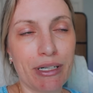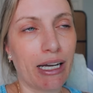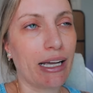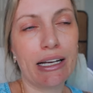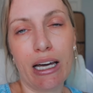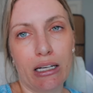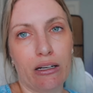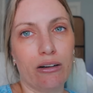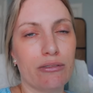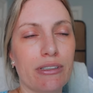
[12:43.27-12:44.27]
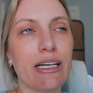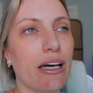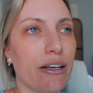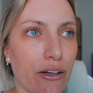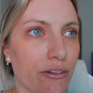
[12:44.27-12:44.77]
I, I gotta go. I
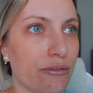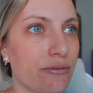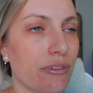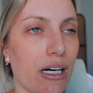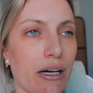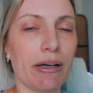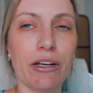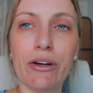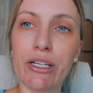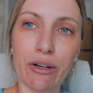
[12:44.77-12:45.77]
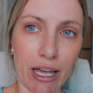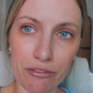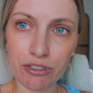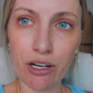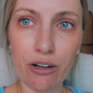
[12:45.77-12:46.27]
gotta go. Uh, I know I don't
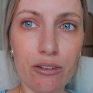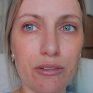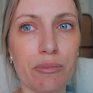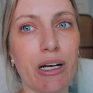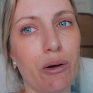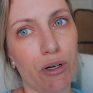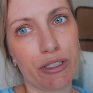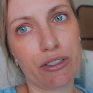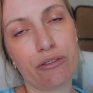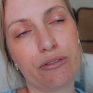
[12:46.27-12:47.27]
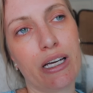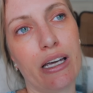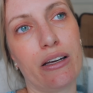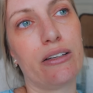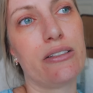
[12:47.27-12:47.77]
have to go, but I want to.
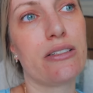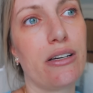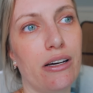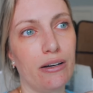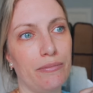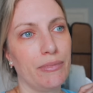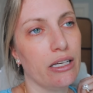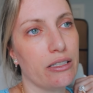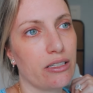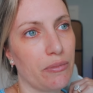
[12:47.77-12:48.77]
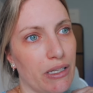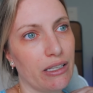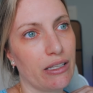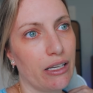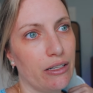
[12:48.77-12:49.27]
And um, it's
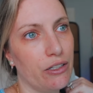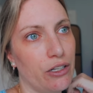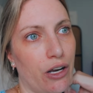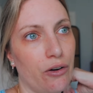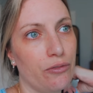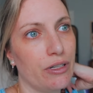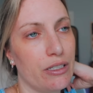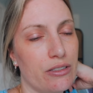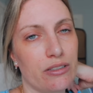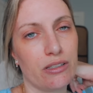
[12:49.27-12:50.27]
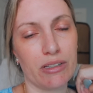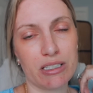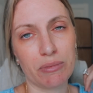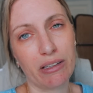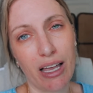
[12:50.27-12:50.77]
something that, you know, it's the,
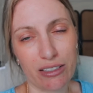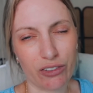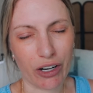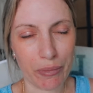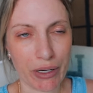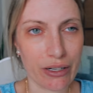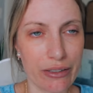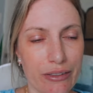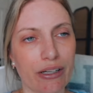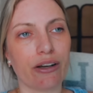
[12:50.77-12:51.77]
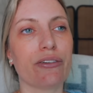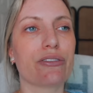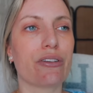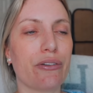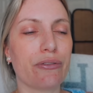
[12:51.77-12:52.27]
it's my last grandparent, you know,
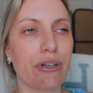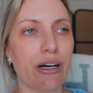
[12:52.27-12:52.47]
so.